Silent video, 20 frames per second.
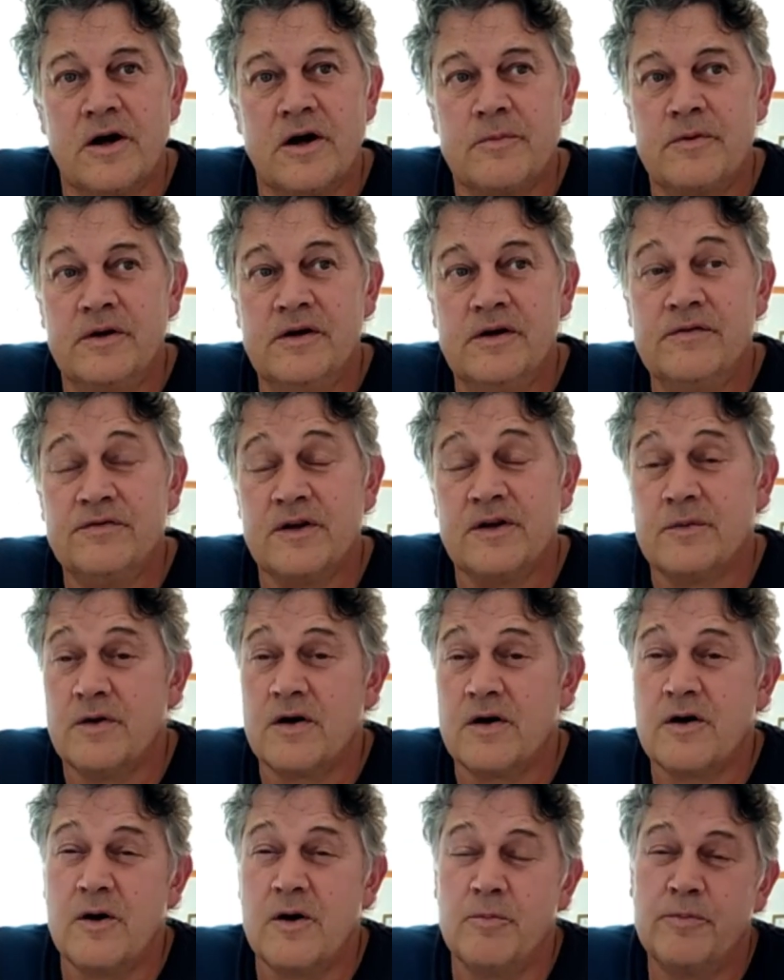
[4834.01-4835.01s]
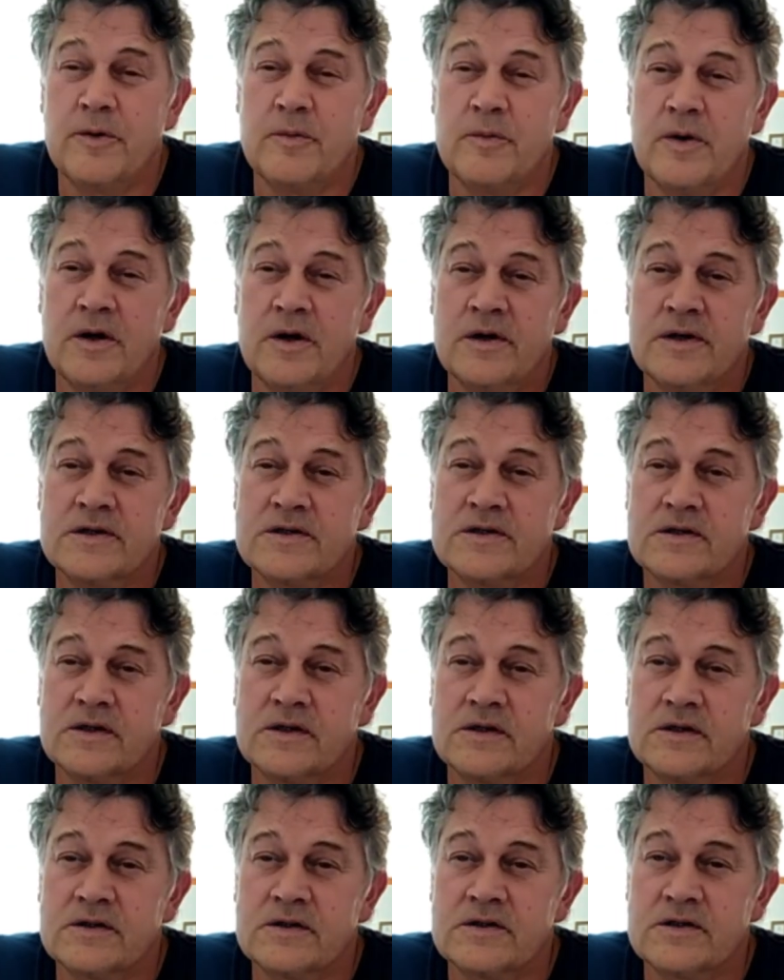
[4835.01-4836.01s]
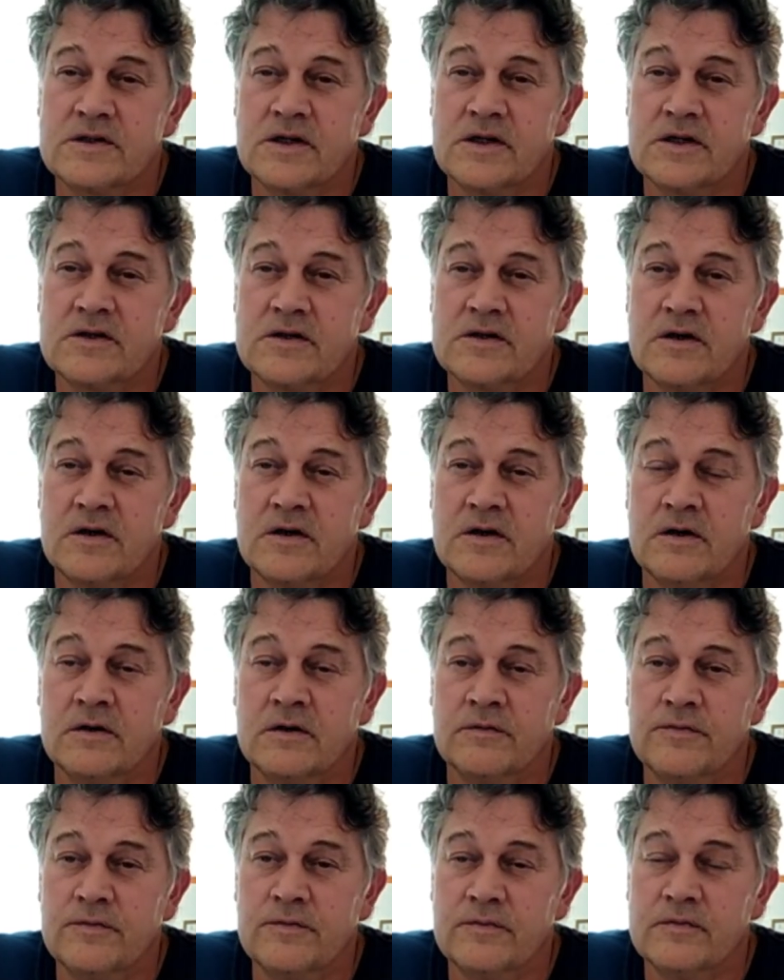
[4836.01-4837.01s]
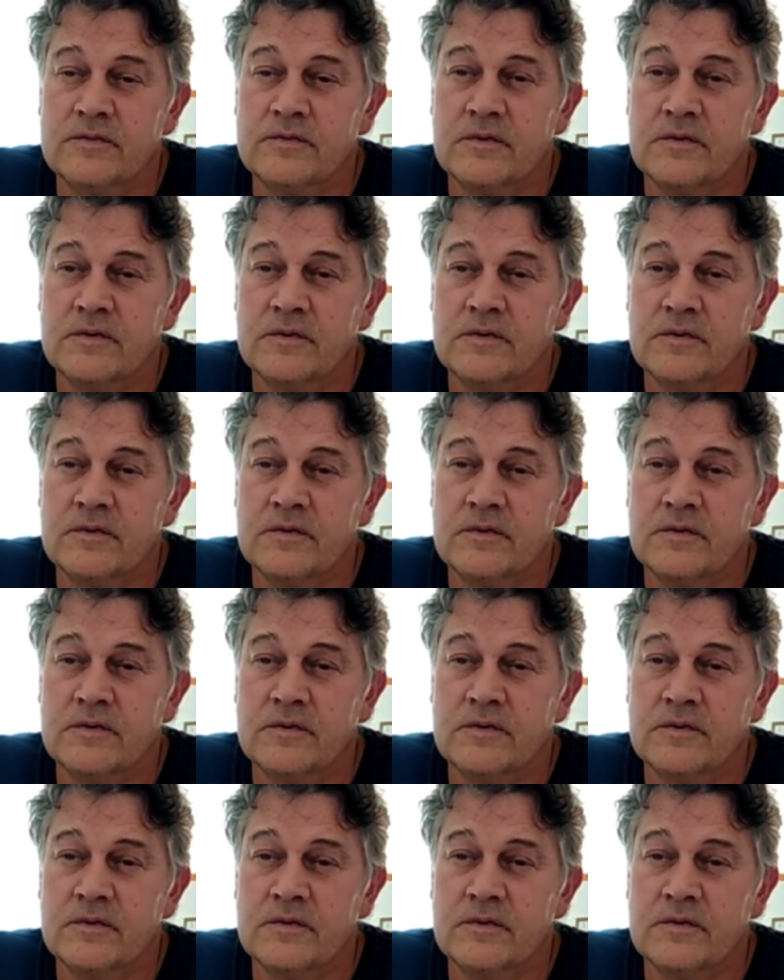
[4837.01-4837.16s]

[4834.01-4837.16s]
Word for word: I believe they were compromised, and instead of